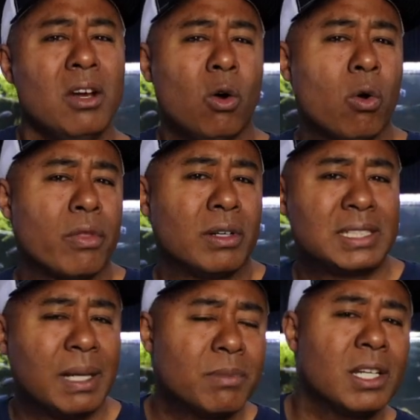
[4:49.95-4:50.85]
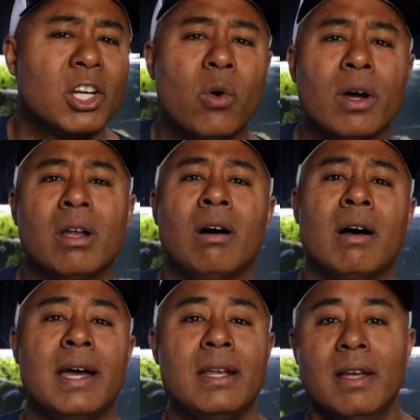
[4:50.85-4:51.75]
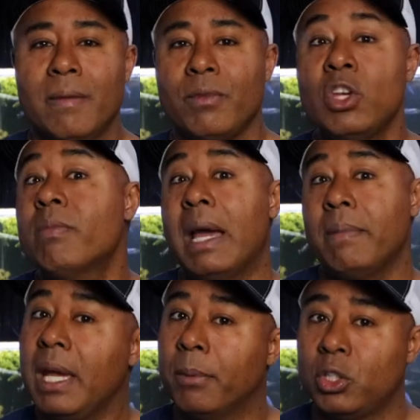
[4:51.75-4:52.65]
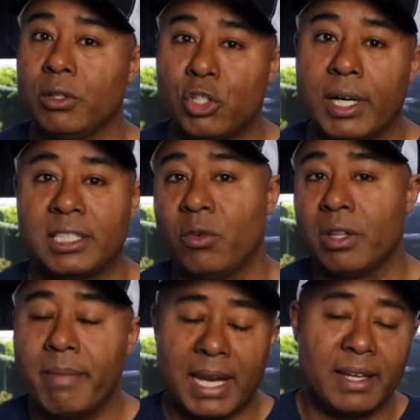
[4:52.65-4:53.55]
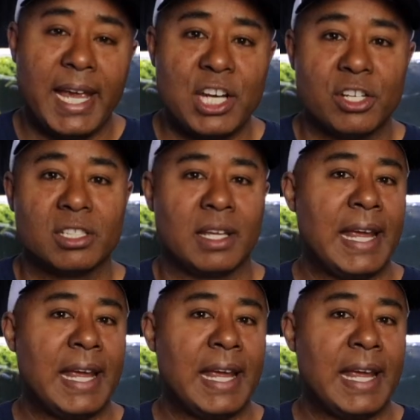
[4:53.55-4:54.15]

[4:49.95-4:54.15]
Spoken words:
or there's something going on, you might be able to address it with medications,